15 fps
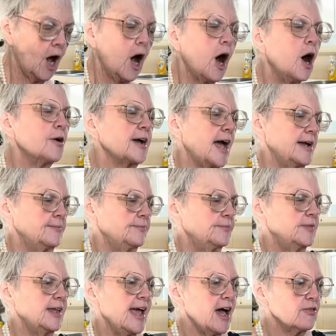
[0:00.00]
Okay,
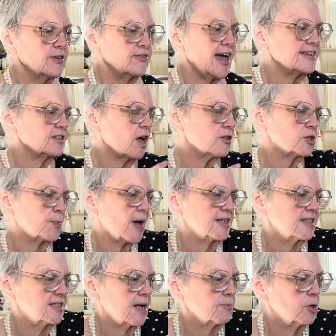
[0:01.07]
now then that's all the
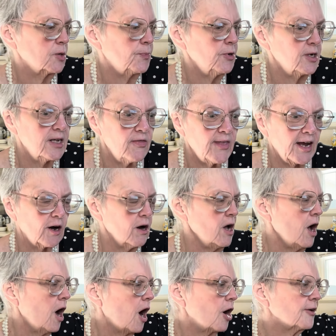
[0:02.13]
spices I'm gonna put in there.
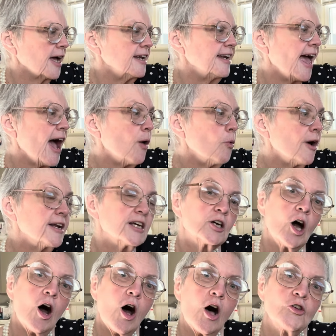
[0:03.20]
Okay, now what it
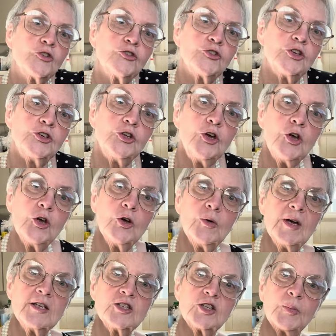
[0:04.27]
calls to do
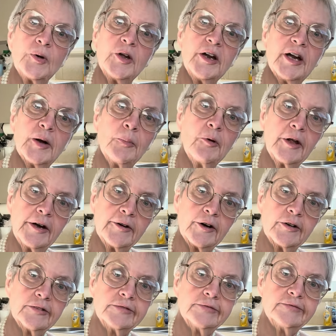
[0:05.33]
is to put it in a blender.